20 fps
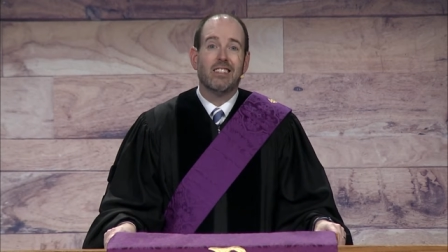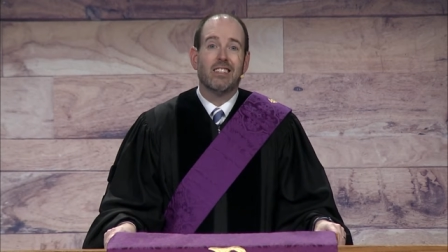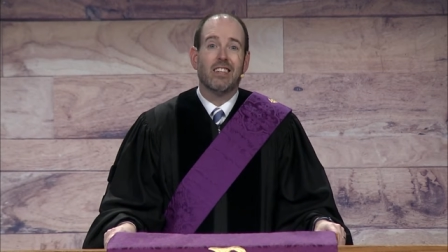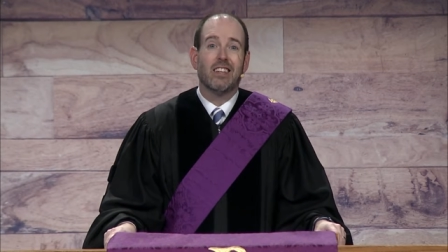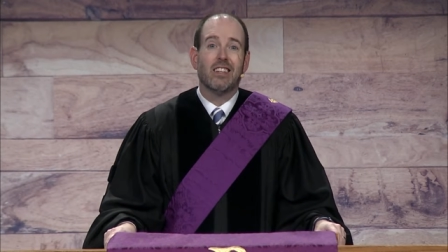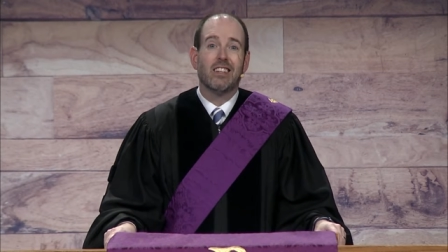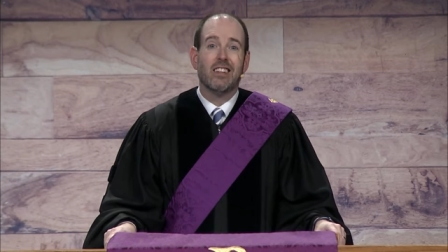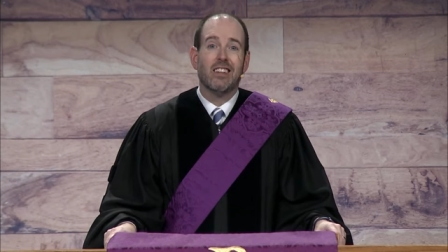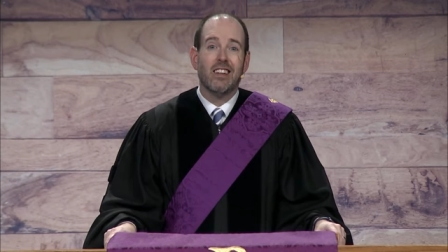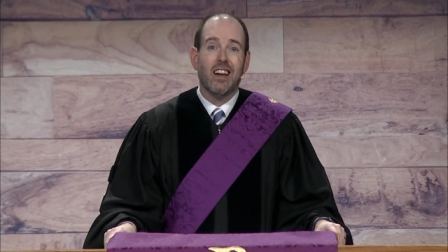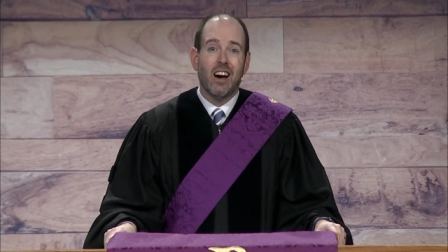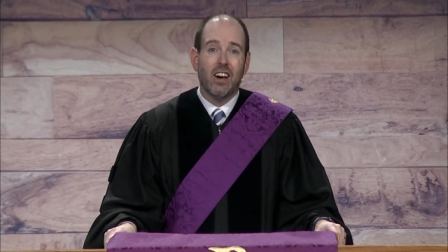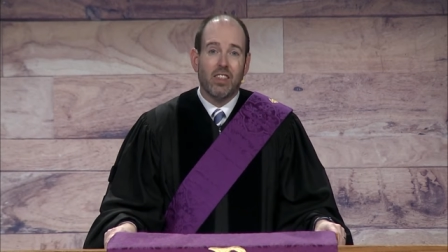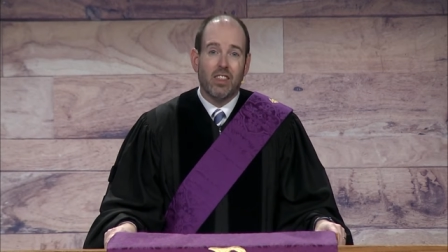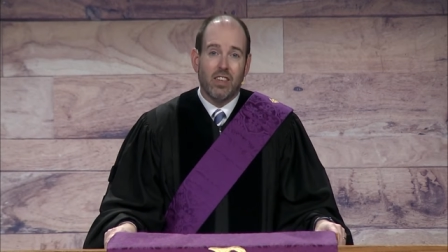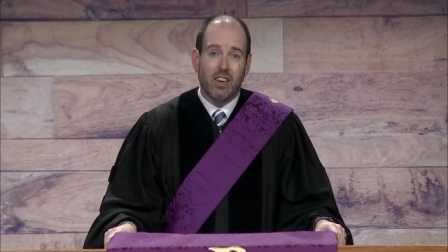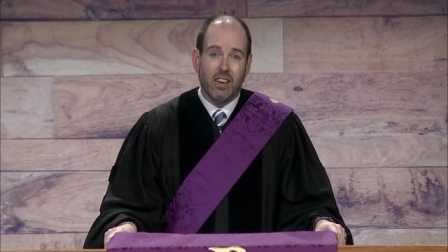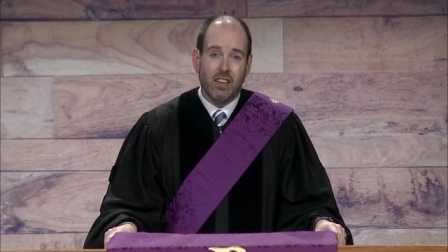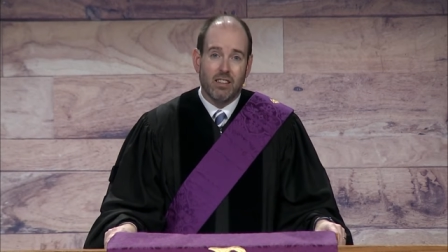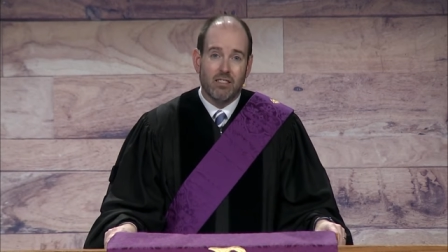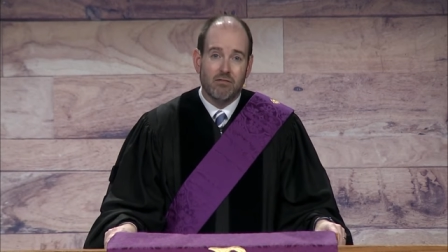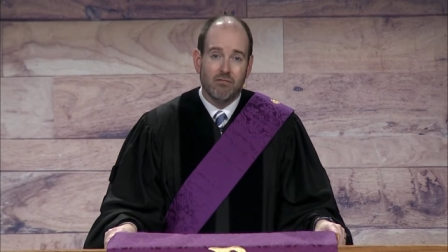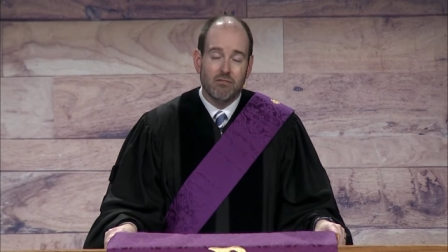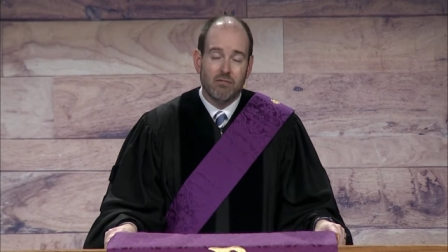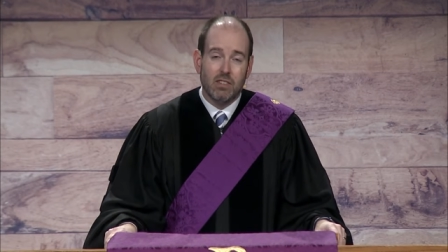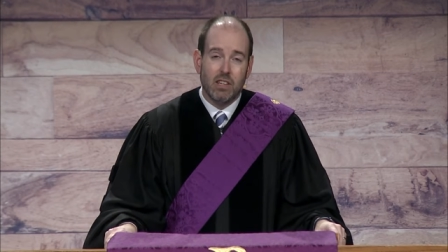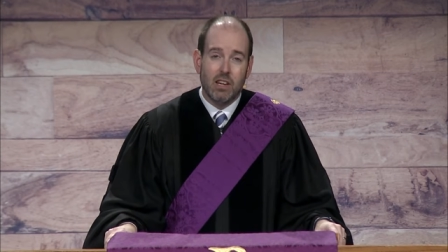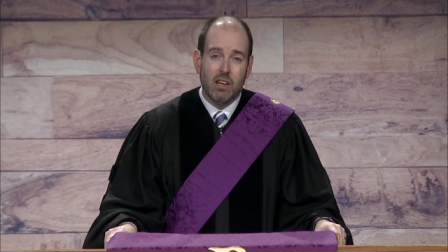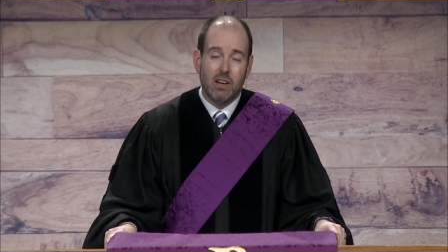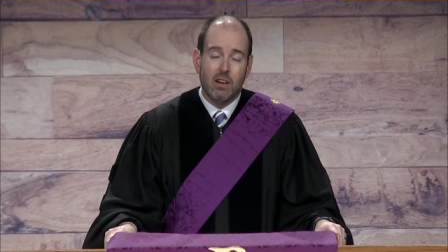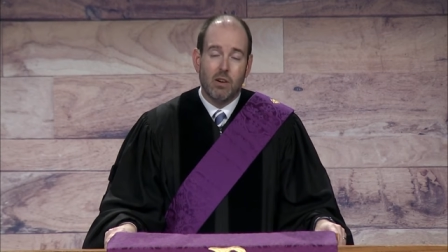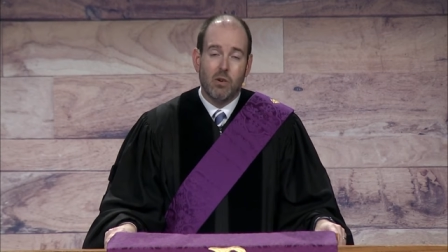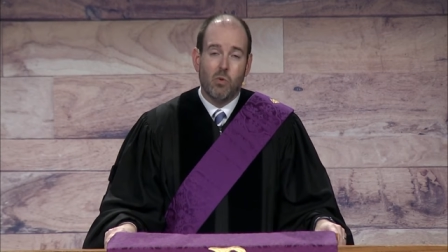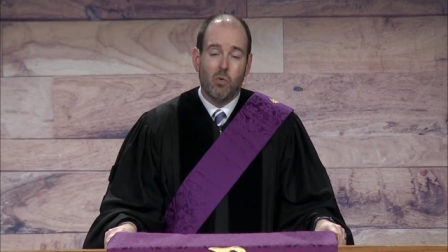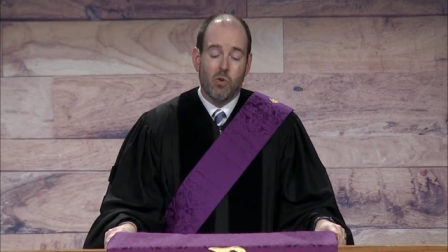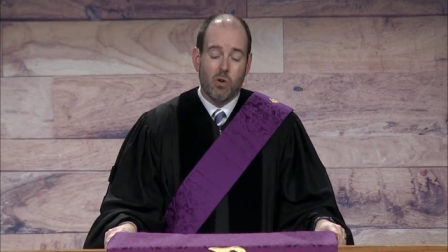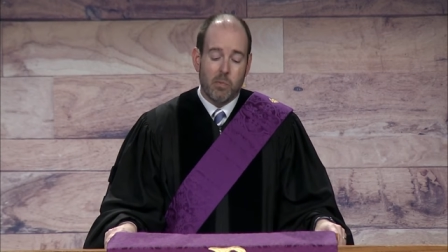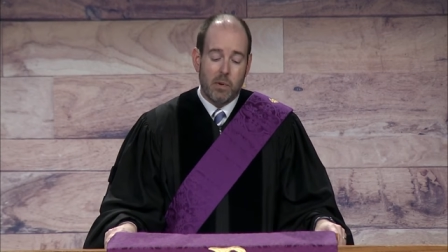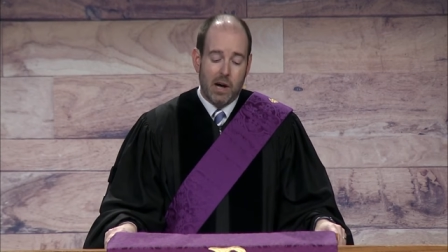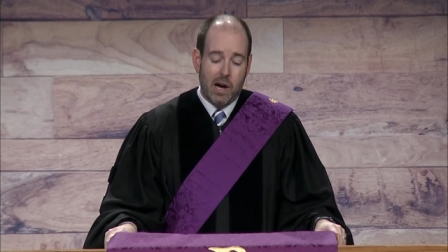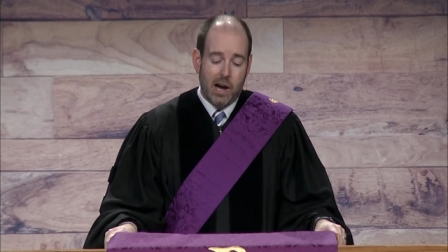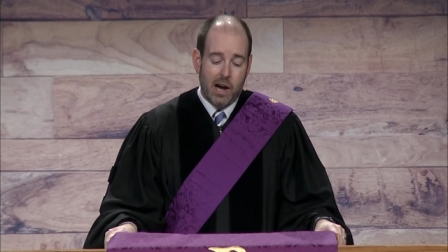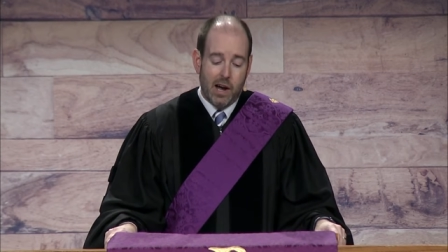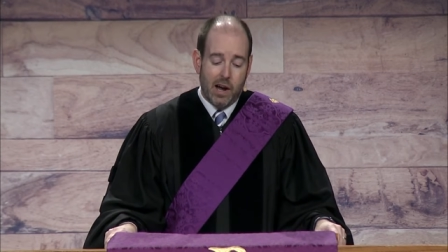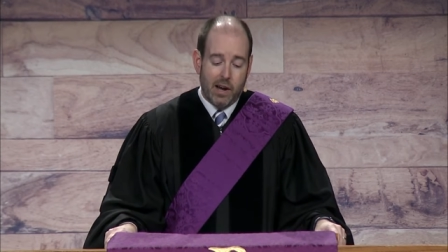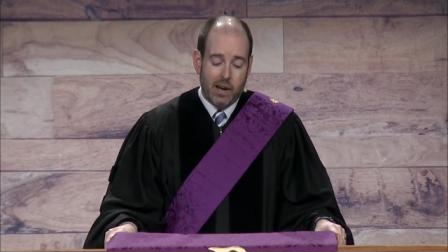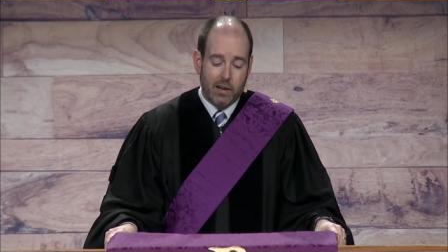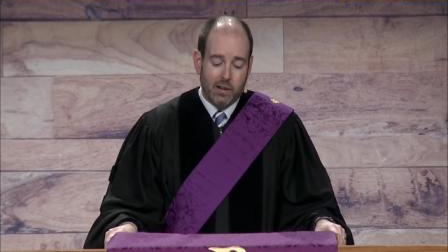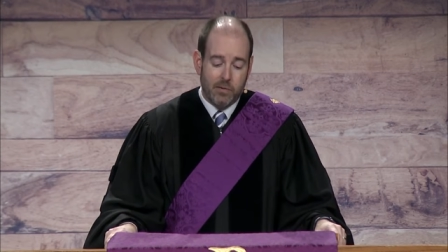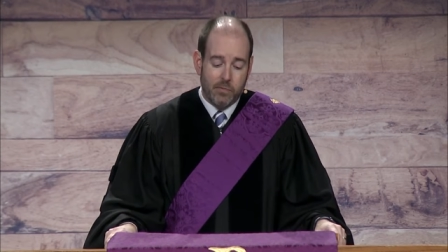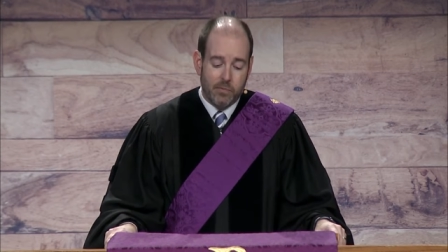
to nothing. We're behind.